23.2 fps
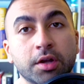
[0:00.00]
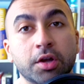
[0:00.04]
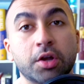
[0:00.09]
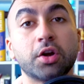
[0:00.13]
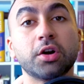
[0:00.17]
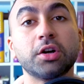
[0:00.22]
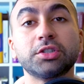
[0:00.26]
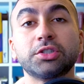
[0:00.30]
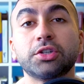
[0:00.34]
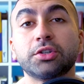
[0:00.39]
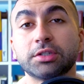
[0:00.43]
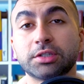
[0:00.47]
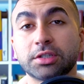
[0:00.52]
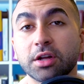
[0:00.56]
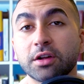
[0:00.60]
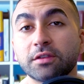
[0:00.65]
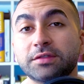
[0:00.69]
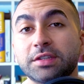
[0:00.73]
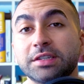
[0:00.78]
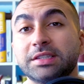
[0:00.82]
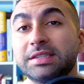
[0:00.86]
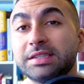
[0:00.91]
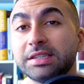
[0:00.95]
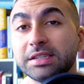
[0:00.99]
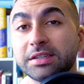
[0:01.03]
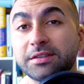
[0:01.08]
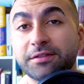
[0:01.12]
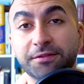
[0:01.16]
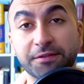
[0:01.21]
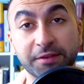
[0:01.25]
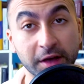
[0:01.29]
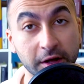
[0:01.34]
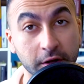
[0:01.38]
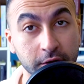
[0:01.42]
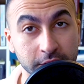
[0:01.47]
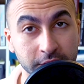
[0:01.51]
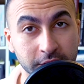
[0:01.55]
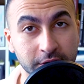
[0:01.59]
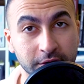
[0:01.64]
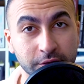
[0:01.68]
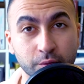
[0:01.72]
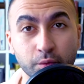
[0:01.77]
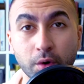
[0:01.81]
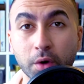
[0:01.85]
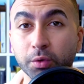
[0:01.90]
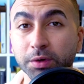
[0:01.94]
Encourage yourself to seek failure.
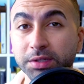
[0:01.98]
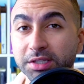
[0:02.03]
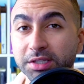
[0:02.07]
What we